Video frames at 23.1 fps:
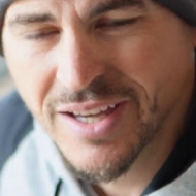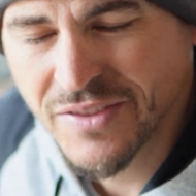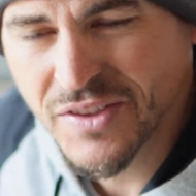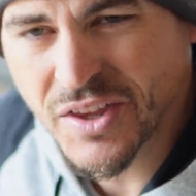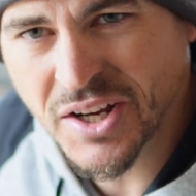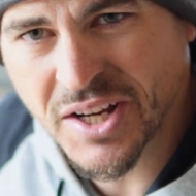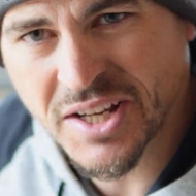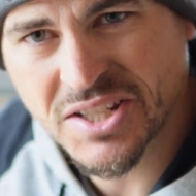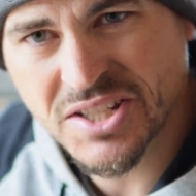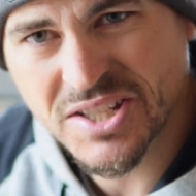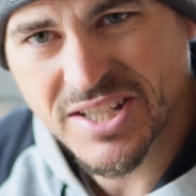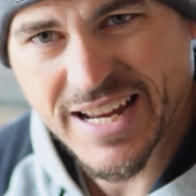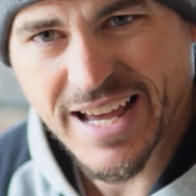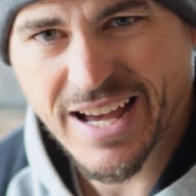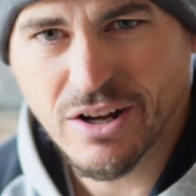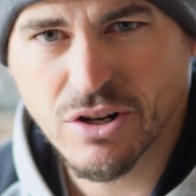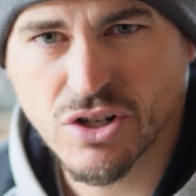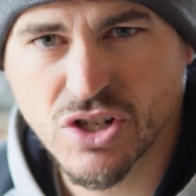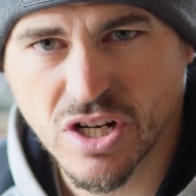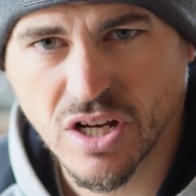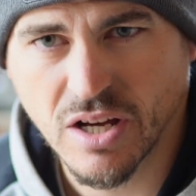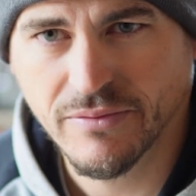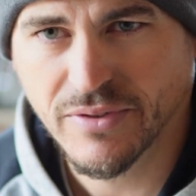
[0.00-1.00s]
the
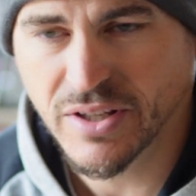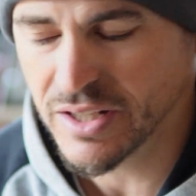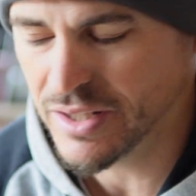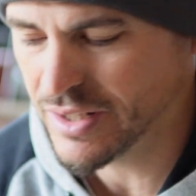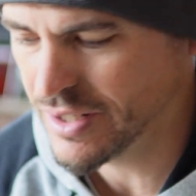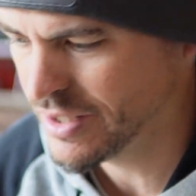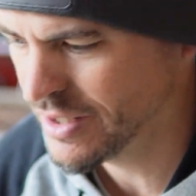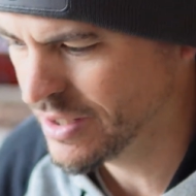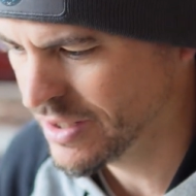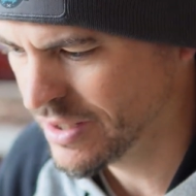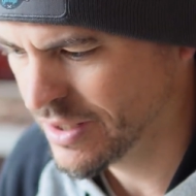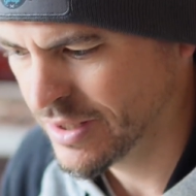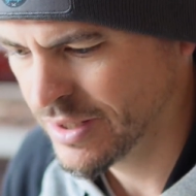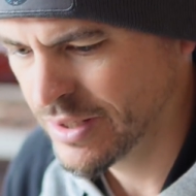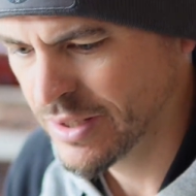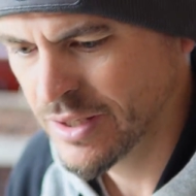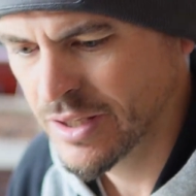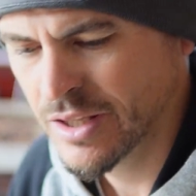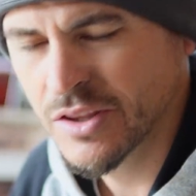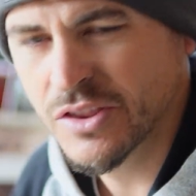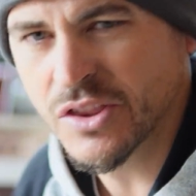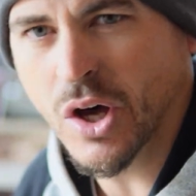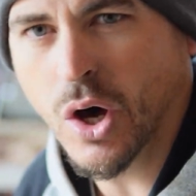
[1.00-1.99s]
nostalgia of it,
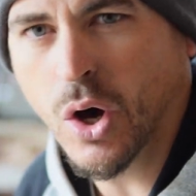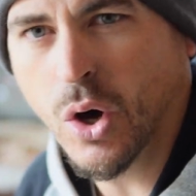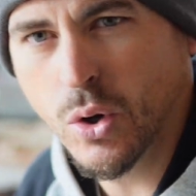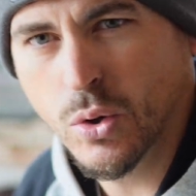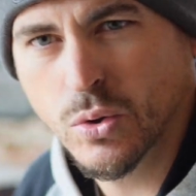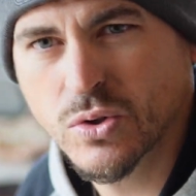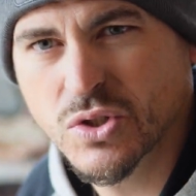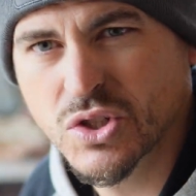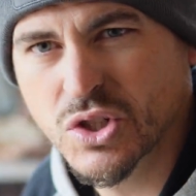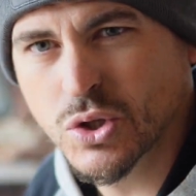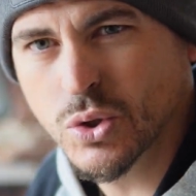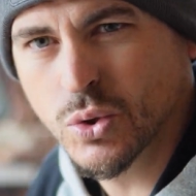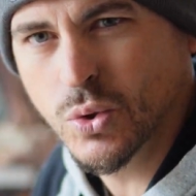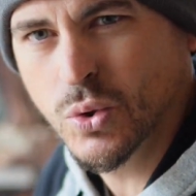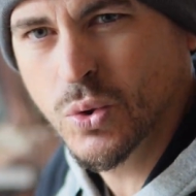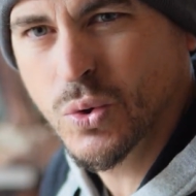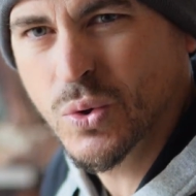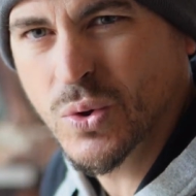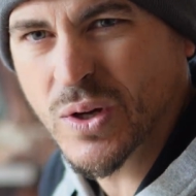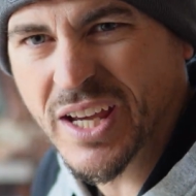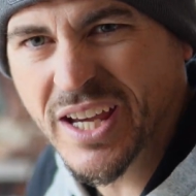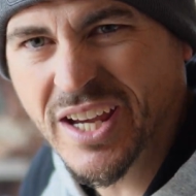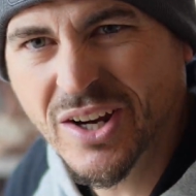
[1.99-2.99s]
the old
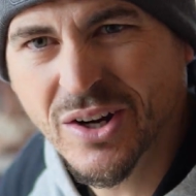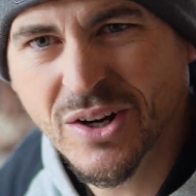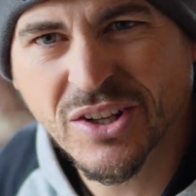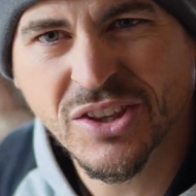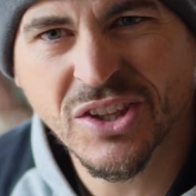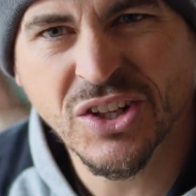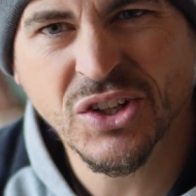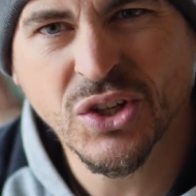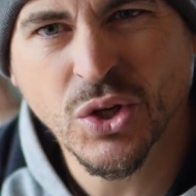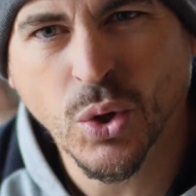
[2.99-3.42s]
school, hearing the